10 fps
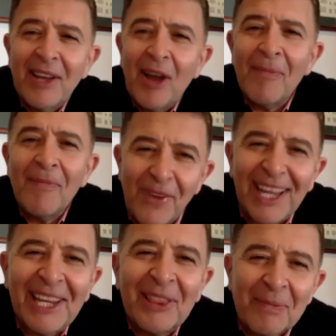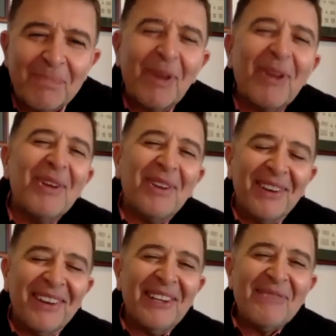I'm feeling the burn
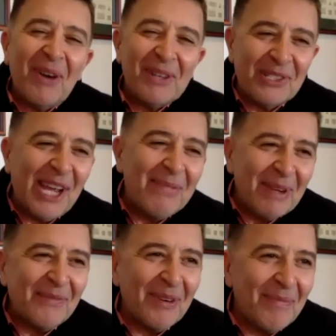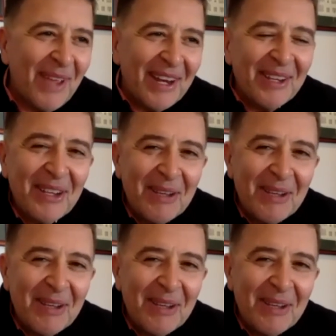in my stomach from that